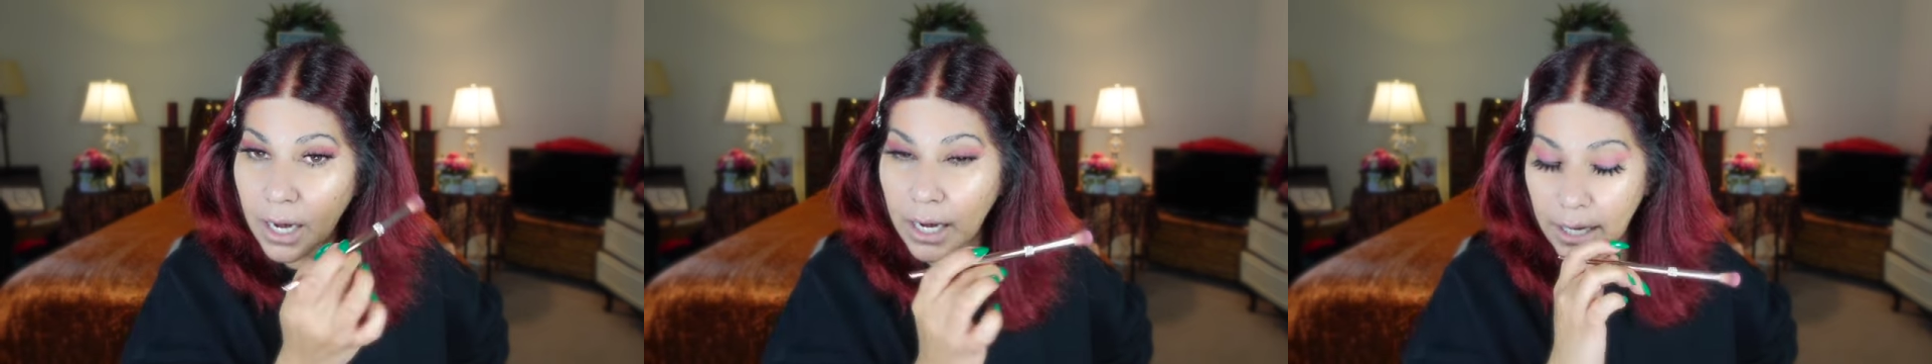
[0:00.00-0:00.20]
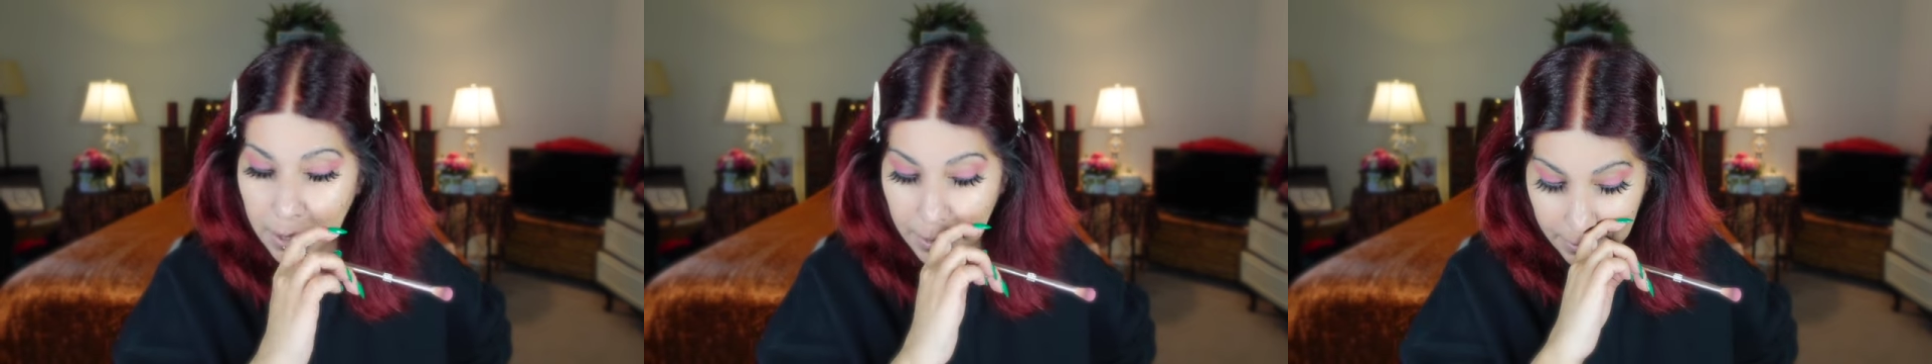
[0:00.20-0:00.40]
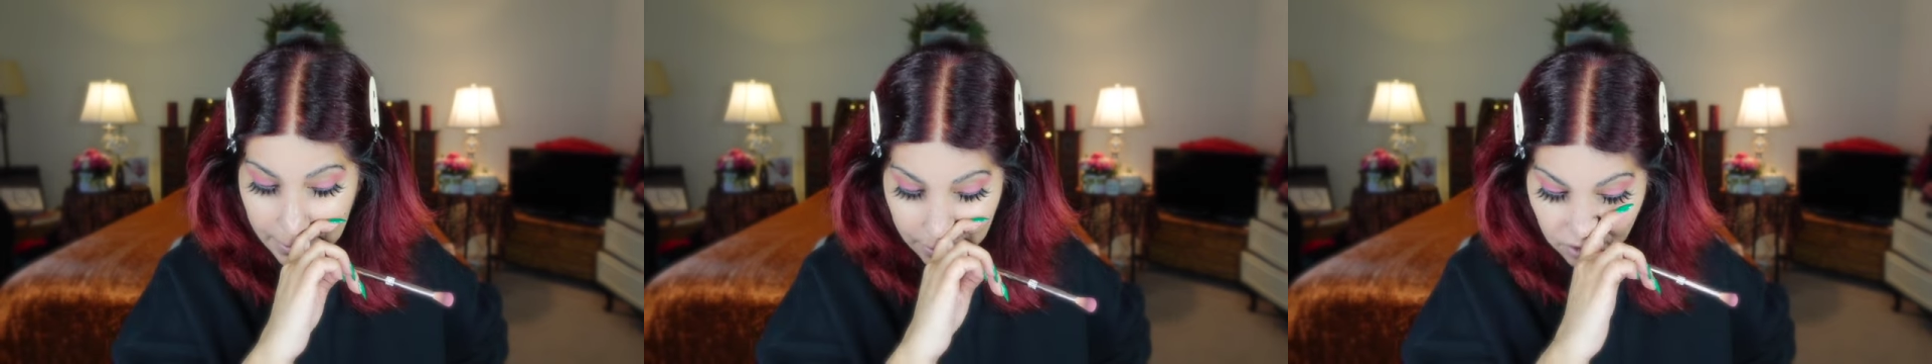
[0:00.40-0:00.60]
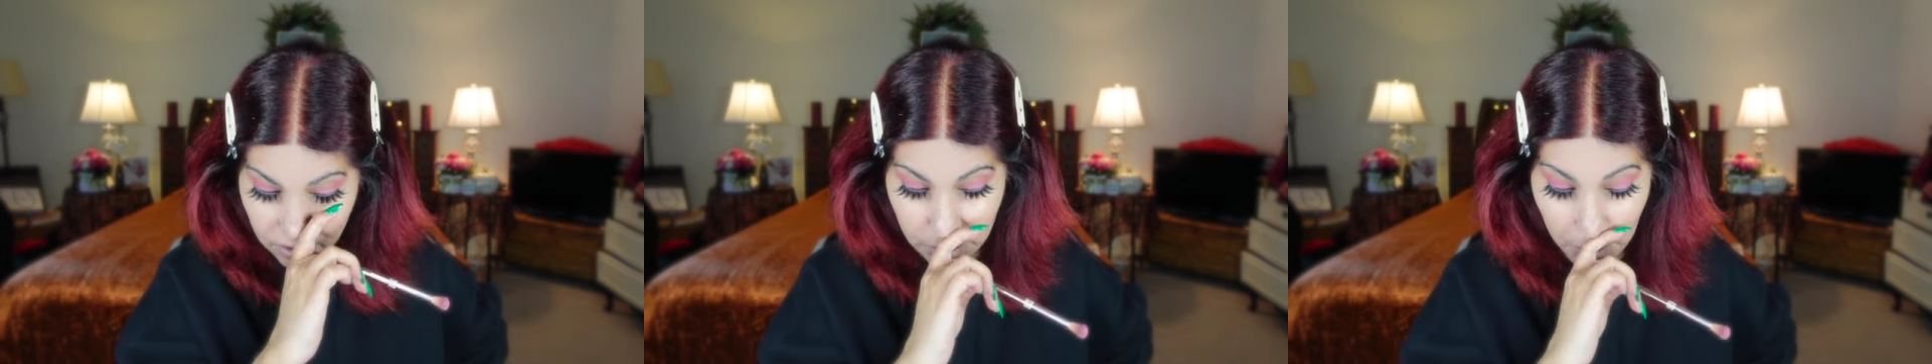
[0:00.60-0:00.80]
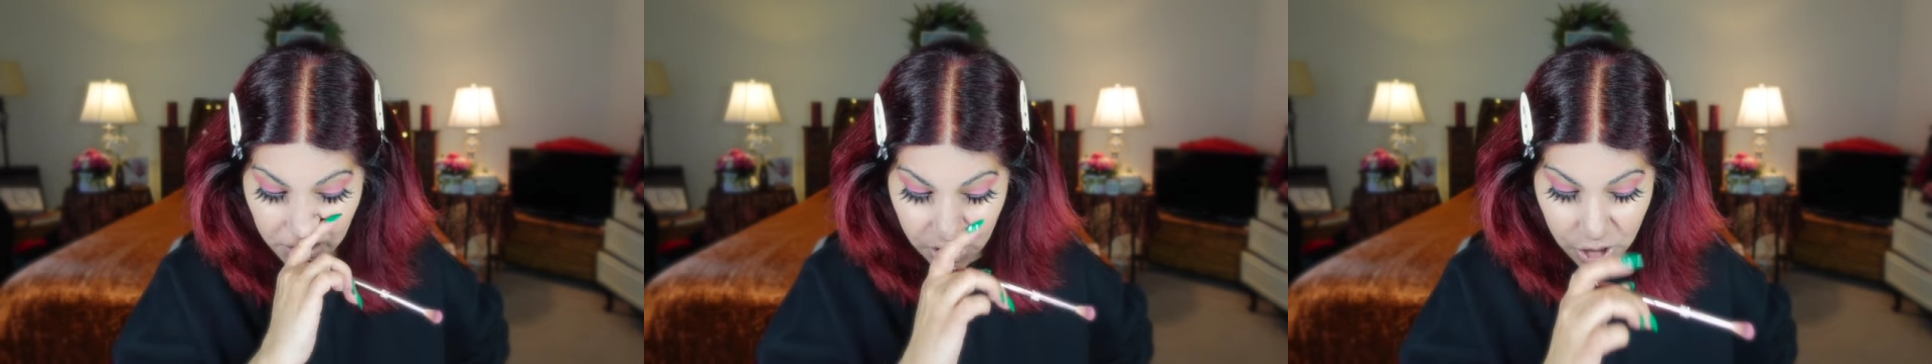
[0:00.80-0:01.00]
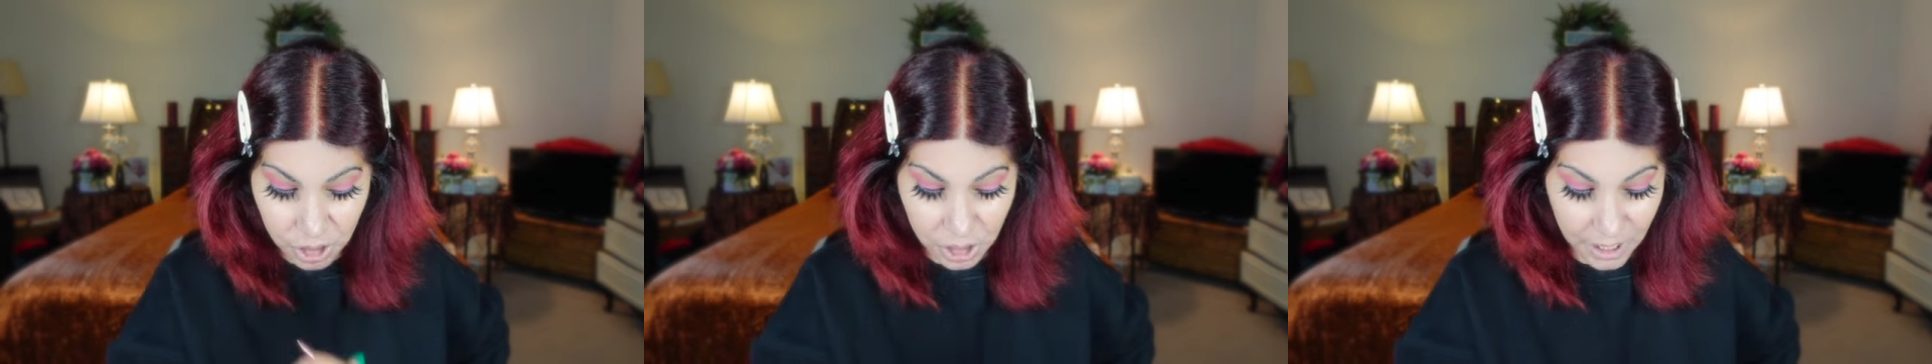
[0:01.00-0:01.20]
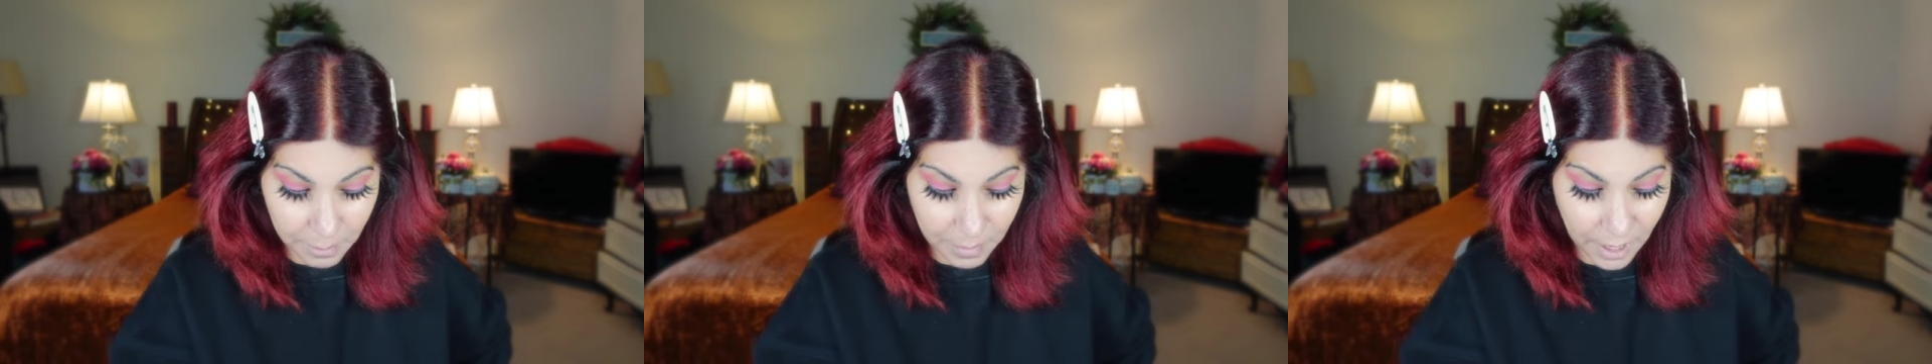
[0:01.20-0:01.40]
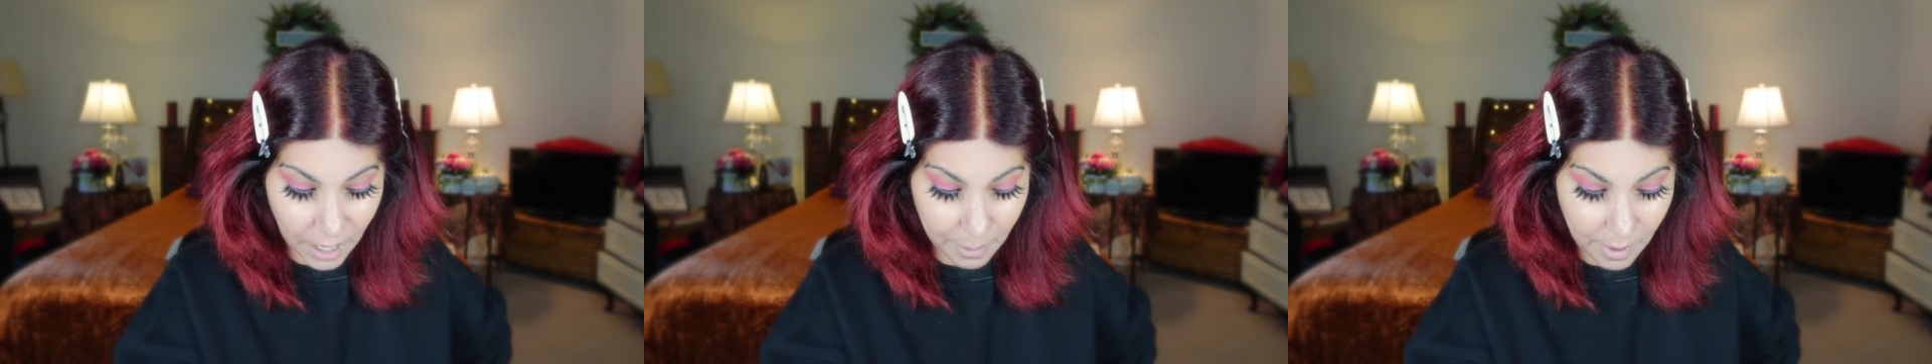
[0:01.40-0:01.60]
and they don't talk shit
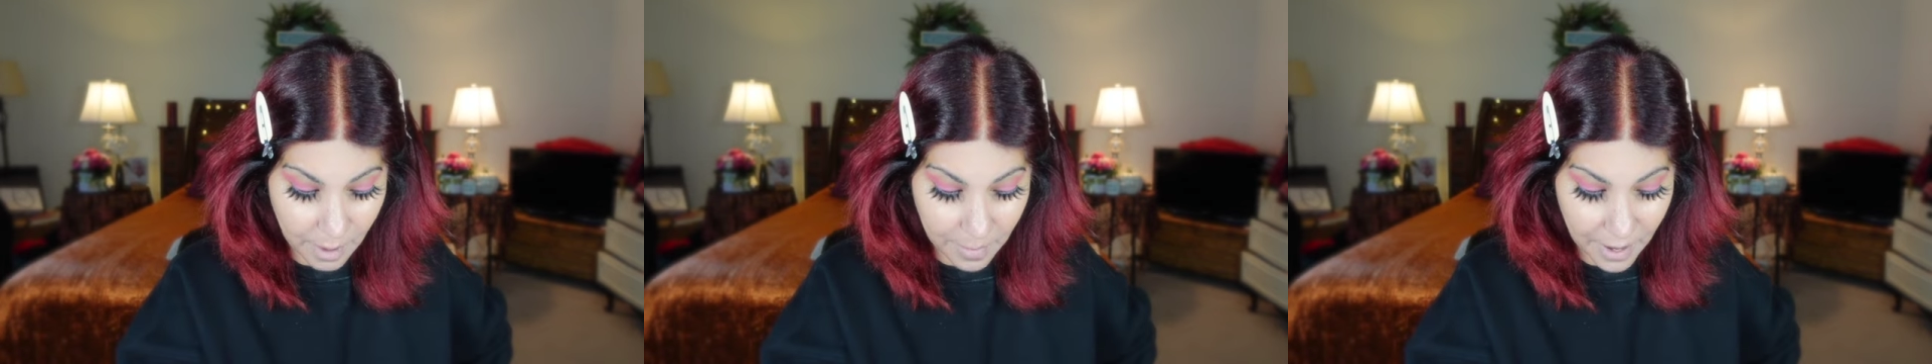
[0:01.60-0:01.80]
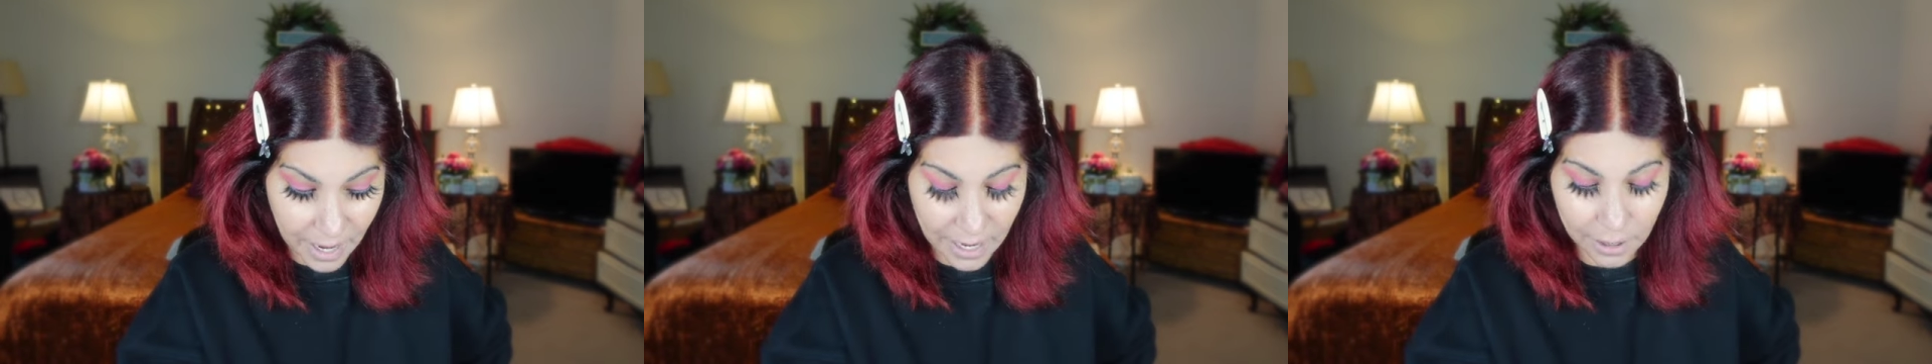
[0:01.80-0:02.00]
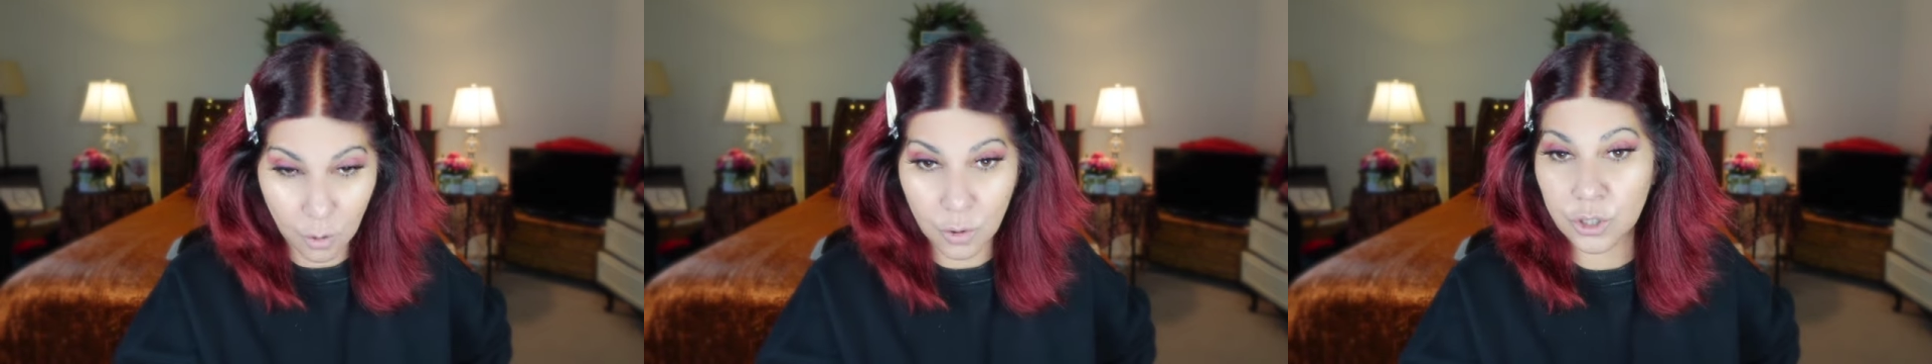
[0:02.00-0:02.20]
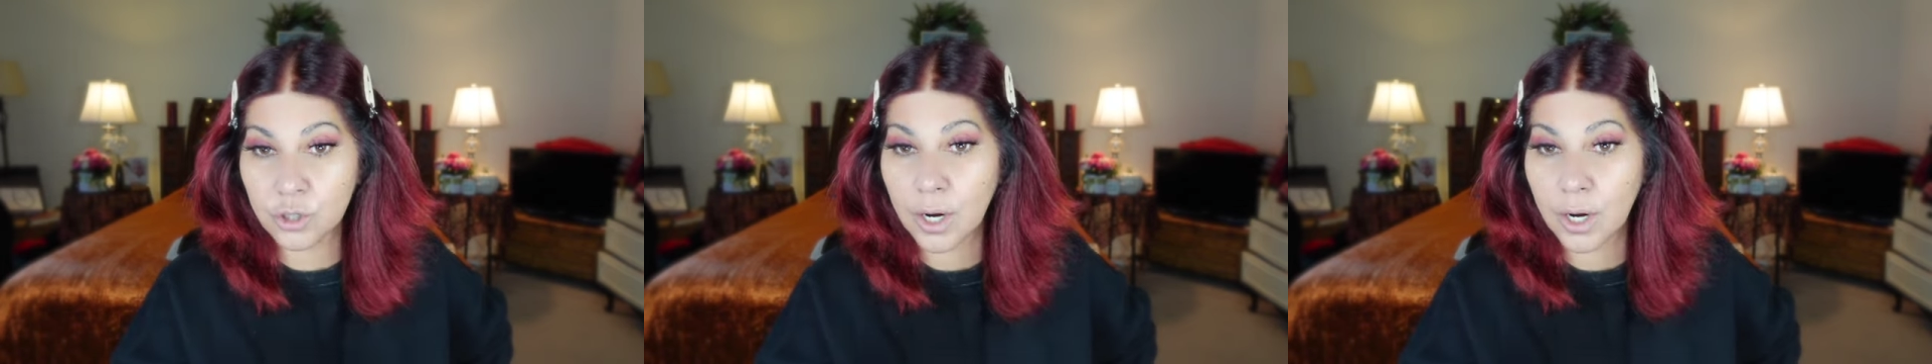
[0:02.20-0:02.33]
behind my back or